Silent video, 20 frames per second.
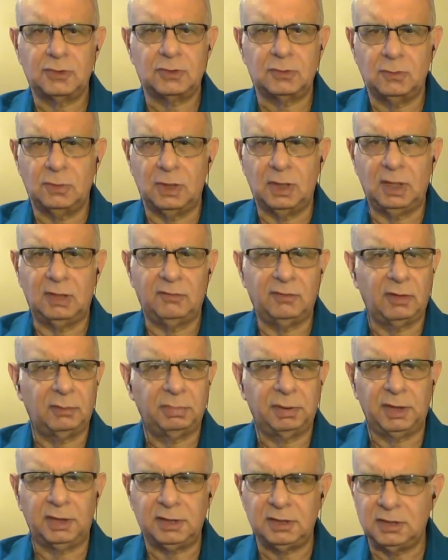12 I'll
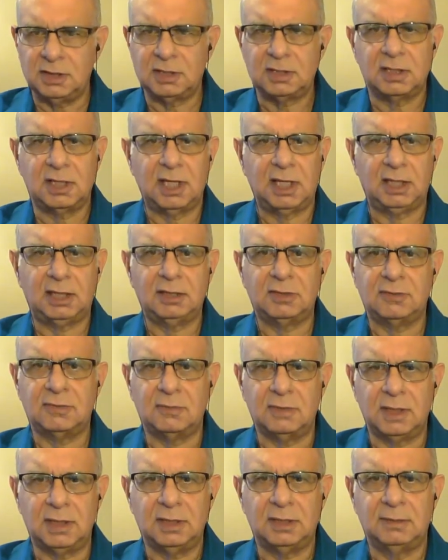play just like it's
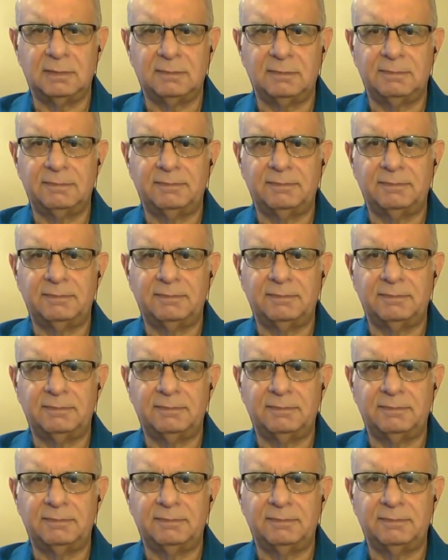written.